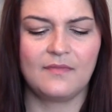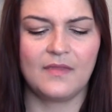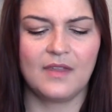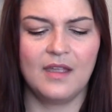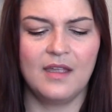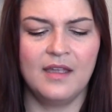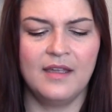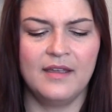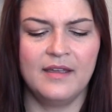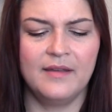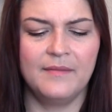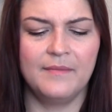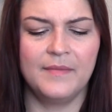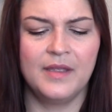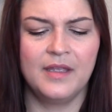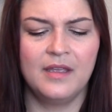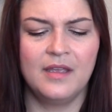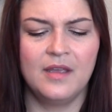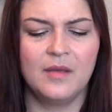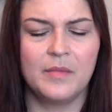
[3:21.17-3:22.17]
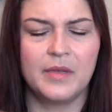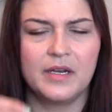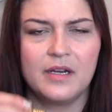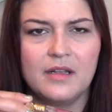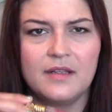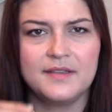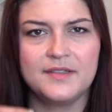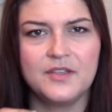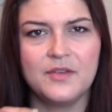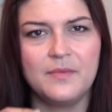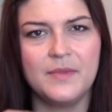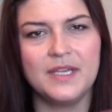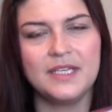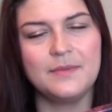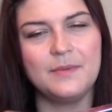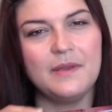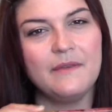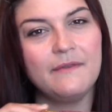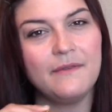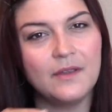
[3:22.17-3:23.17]
But it also
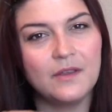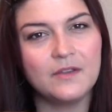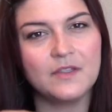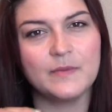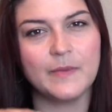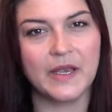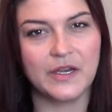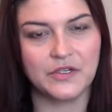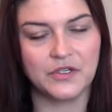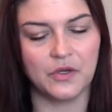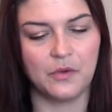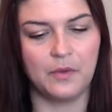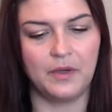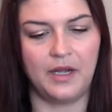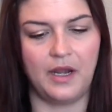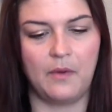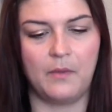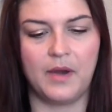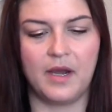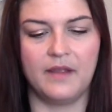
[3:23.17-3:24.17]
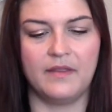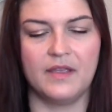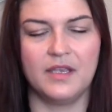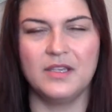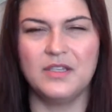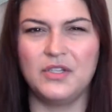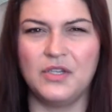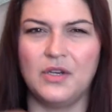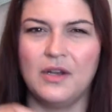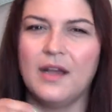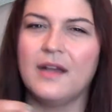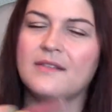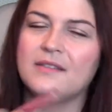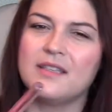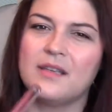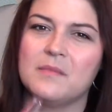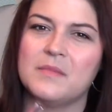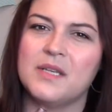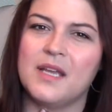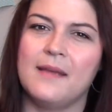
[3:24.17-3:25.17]
makes me feel special when I wear this. You know how
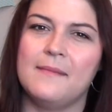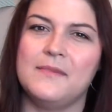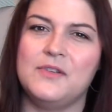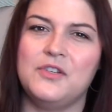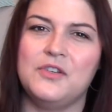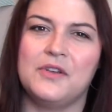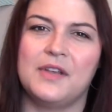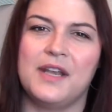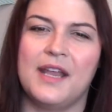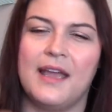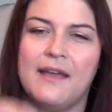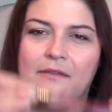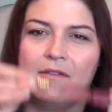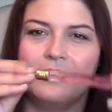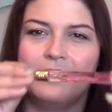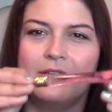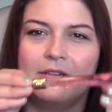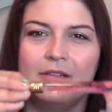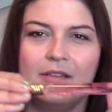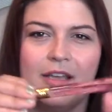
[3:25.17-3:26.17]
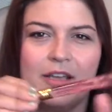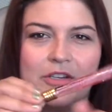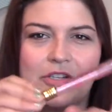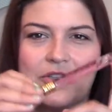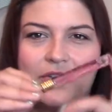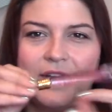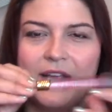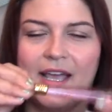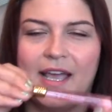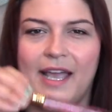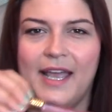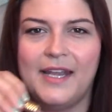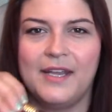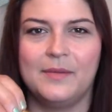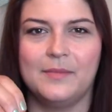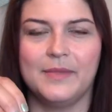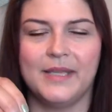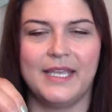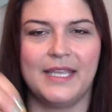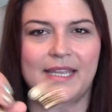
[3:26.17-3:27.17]
sometimes you can have a little luxury
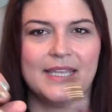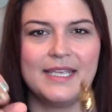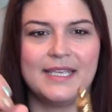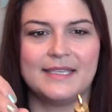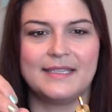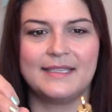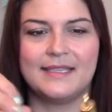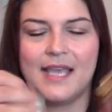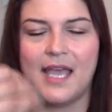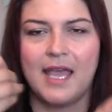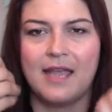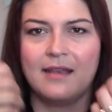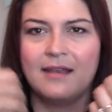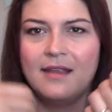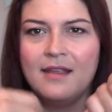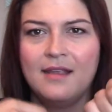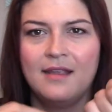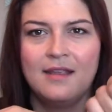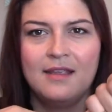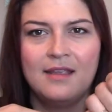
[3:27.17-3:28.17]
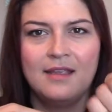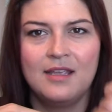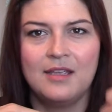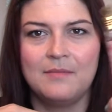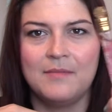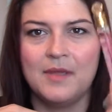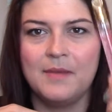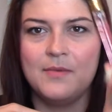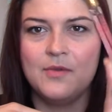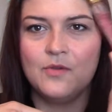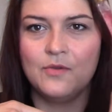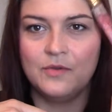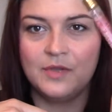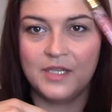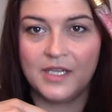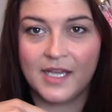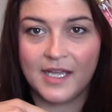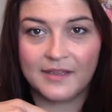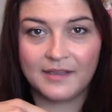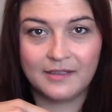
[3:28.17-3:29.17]
item like this that maybe you
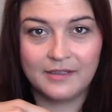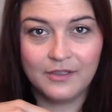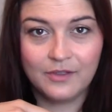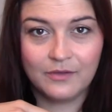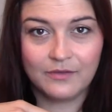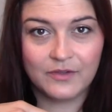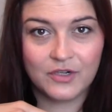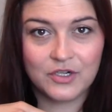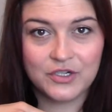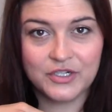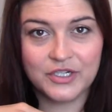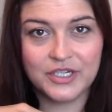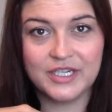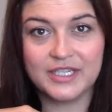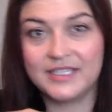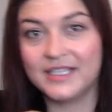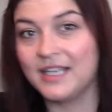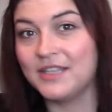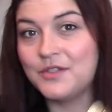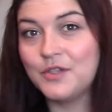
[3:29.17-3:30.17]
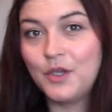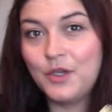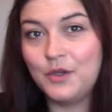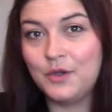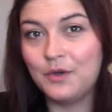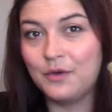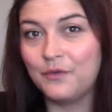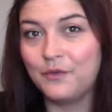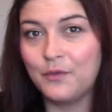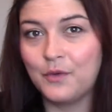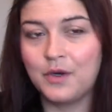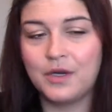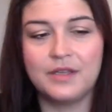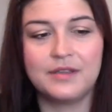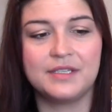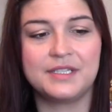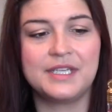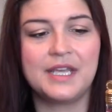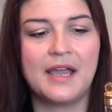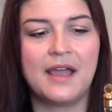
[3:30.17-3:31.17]
only got the little version because that's all you could afford at
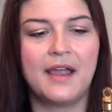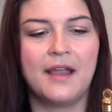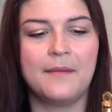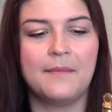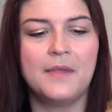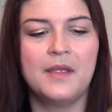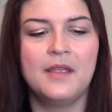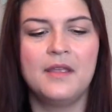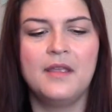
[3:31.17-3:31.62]
the time,